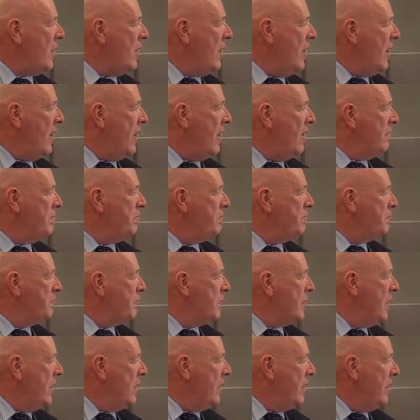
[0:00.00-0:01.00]
Um,
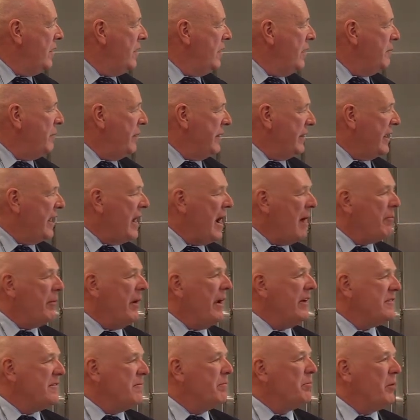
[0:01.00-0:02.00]
but the
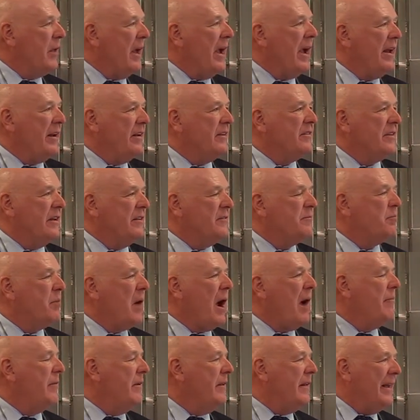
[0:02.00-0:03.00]
comprehensive plan is, is
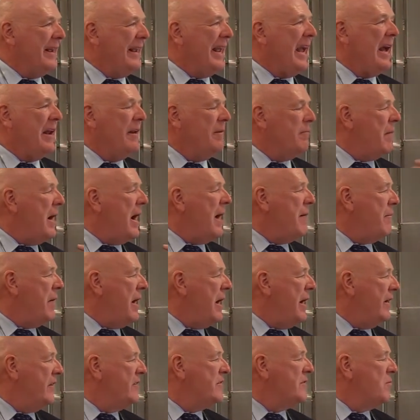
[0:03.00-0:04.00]
probably, again, in my
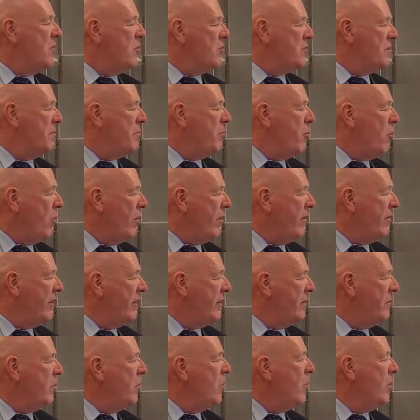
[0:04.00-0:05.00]
mind, it's the most important
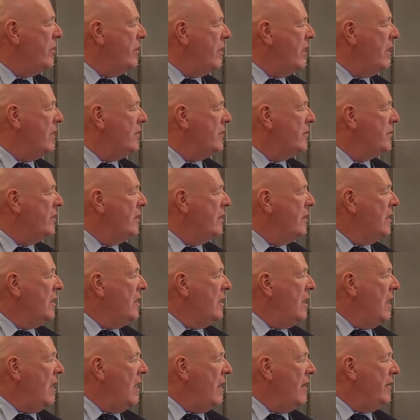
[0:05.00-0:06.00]
thing the board does.
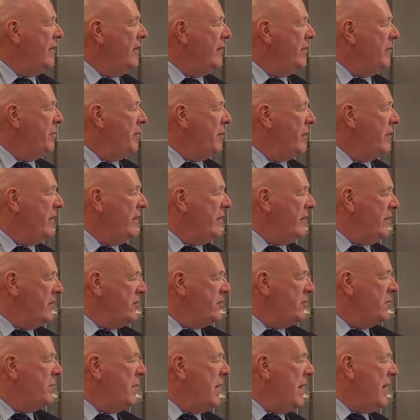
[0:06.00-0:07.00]
Uh, the ability to
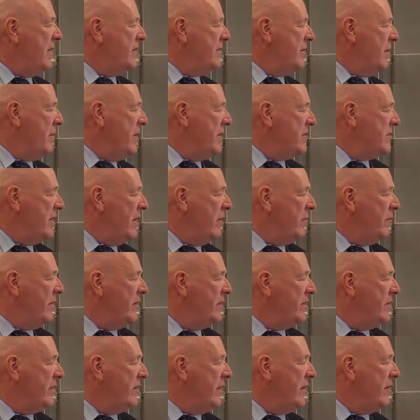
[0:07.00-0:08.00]
issue bonds, I mentioned that
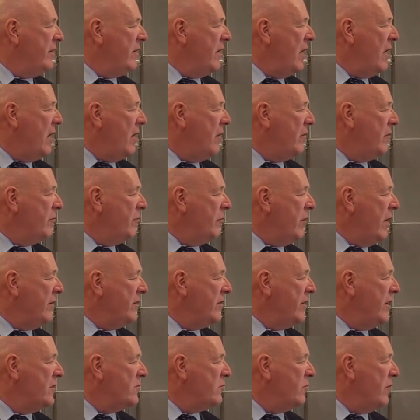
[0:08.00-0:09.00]
recently. Uh,
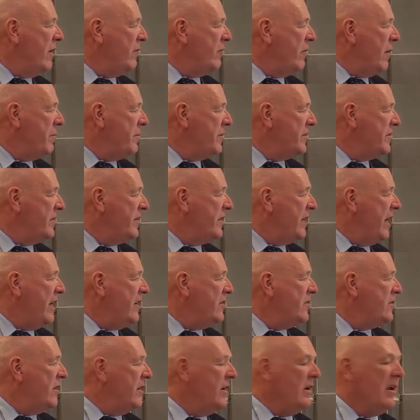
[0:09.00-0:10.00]
residents will have
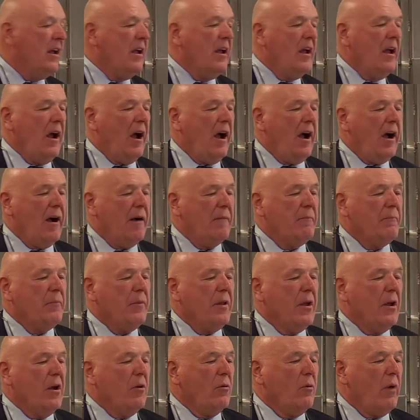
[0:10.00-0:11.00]
representation.
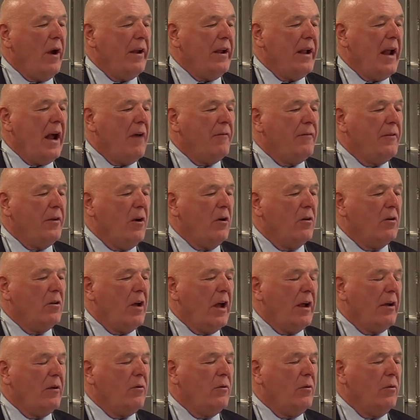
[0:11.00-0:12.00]
Um, right now, if you don't
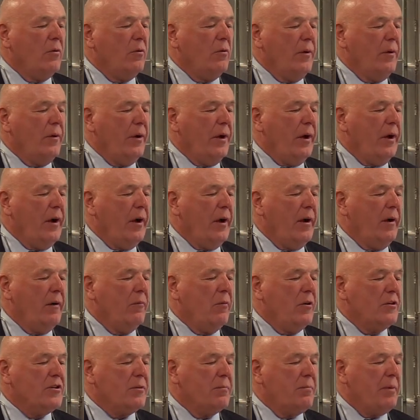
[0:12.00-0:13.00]
like uh,
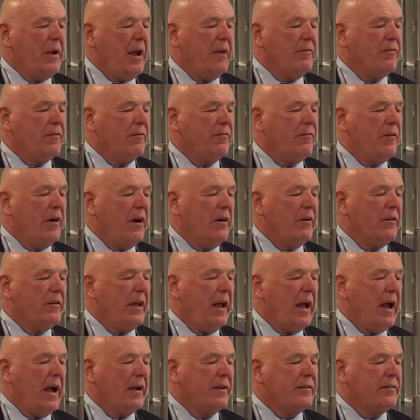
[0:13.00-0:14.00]
what you're paying for fire
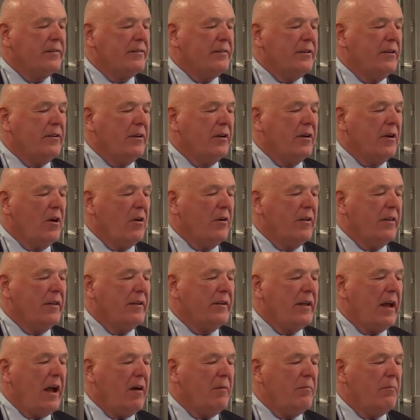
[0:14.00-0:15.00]
tax, you can go to
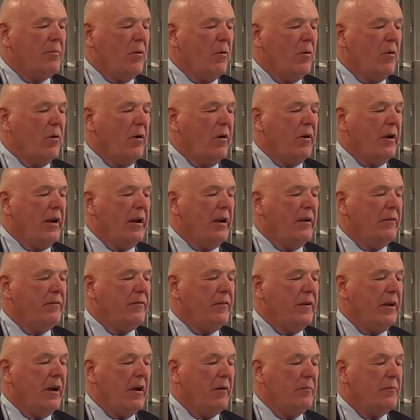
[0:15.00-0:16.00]
the town board, and it,
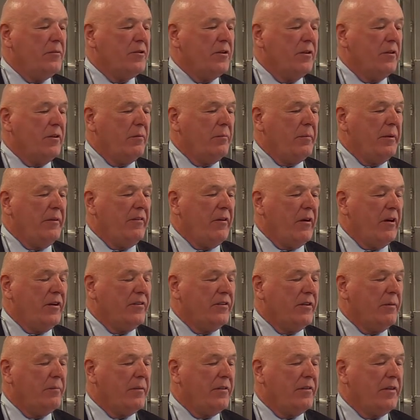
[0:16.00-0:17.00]
you know, I'm sure they'll be very
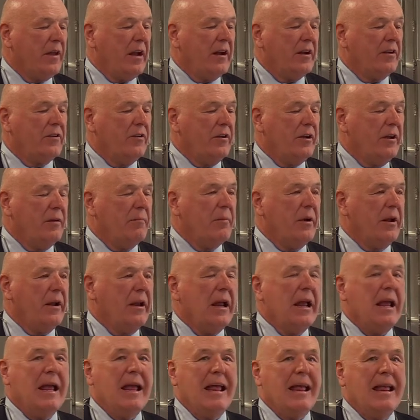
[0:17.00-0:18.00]
sympathetic to you,
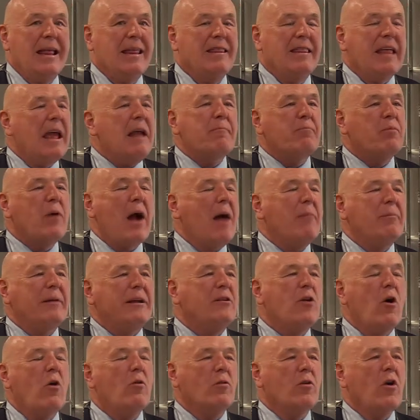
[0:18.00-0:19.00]
but they
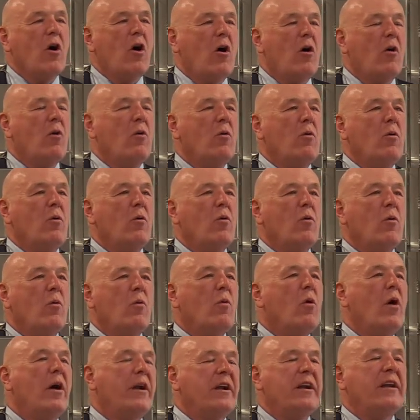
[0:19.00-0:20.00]
probably don't know
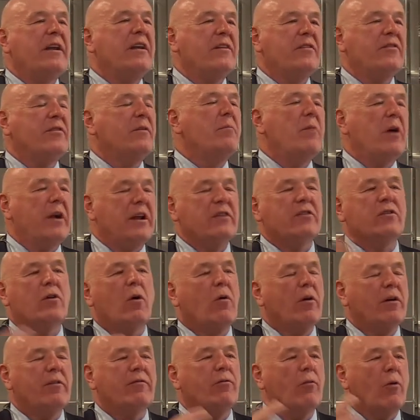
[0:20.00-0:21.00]
what it is the money's
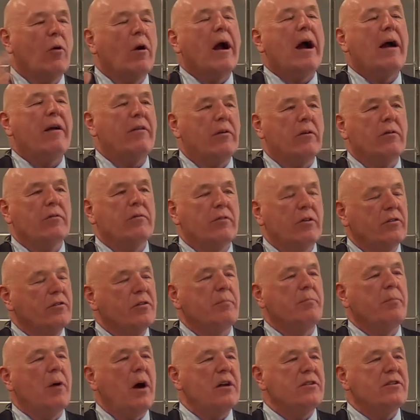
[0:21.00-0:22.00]
going for either. There's
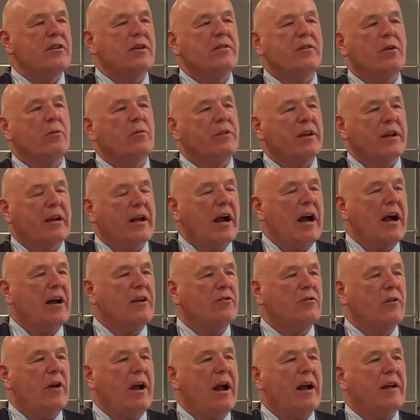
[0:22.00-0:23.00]
a budget, there was a
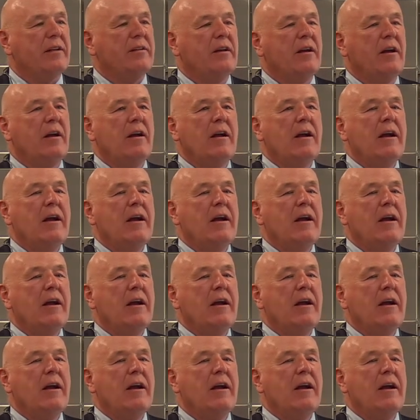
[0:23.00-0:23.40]
contract.